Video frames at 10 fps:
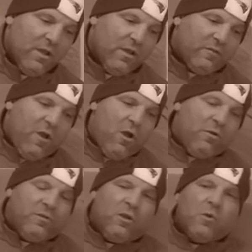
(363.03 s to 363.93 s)

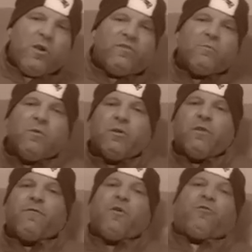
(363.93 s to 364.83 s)
So, the only way Zimmerman will get a
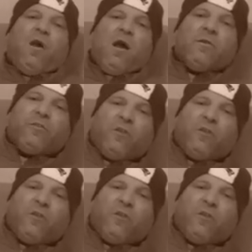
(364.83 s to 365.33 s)
fair trial in this